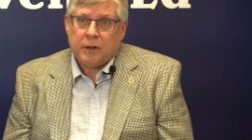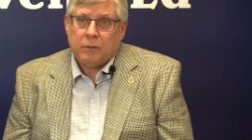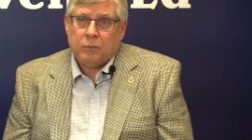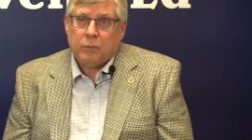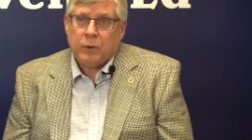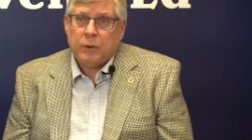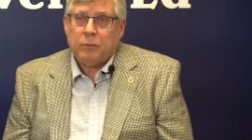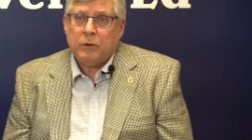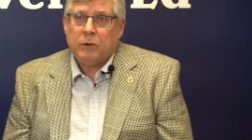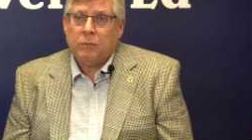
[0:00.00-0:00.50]

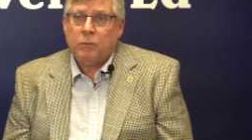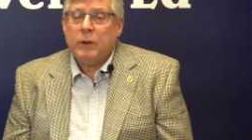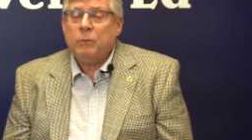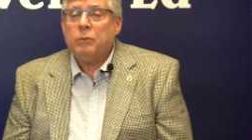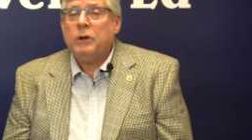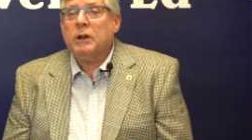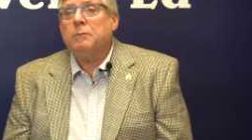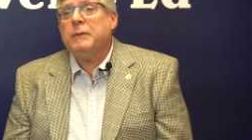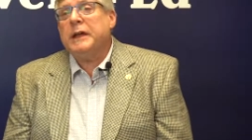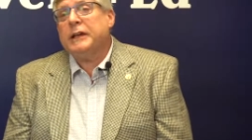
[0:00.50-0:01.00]
We
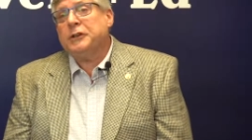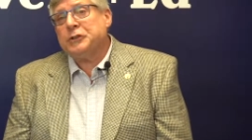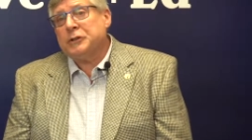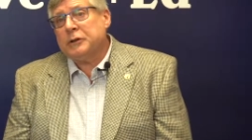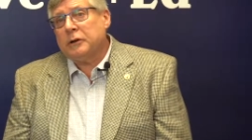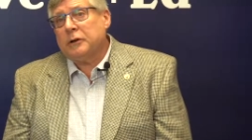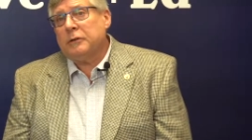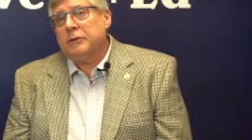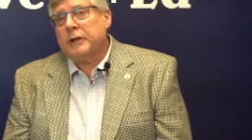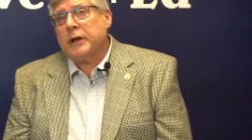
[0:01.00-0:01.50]
want to make
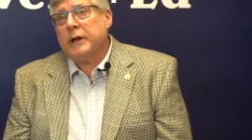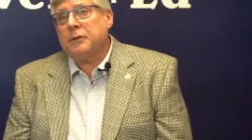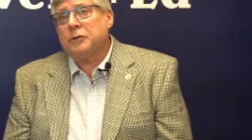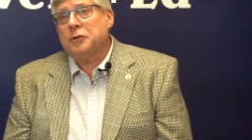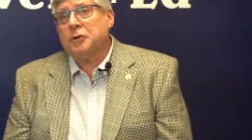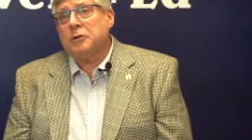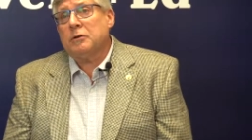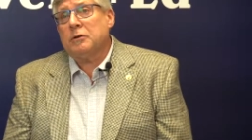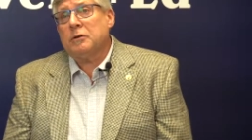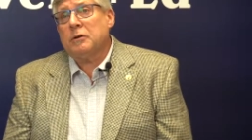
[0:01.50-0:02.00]
sure that
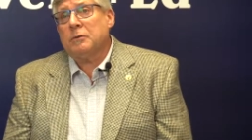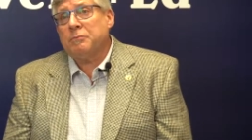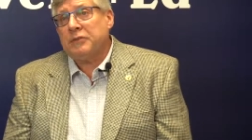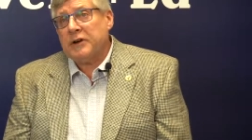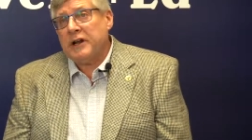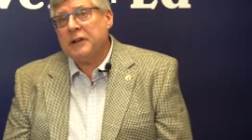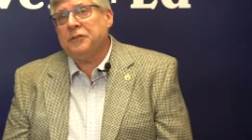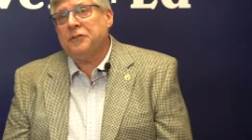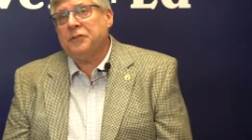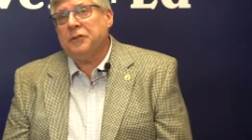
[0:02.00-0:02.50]
your
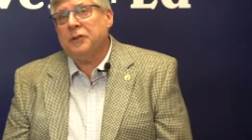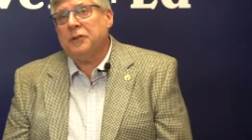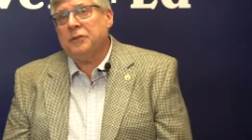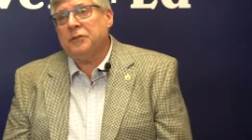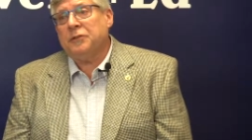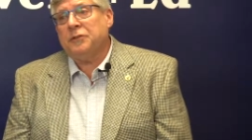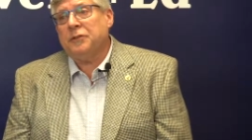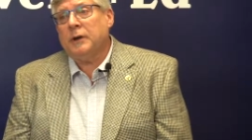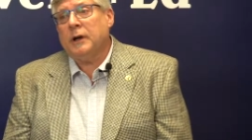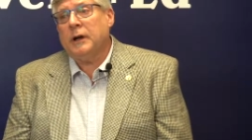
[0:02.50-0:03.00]

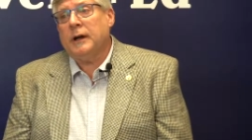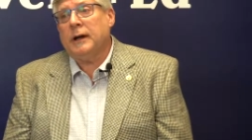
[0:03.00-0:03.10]
apprentices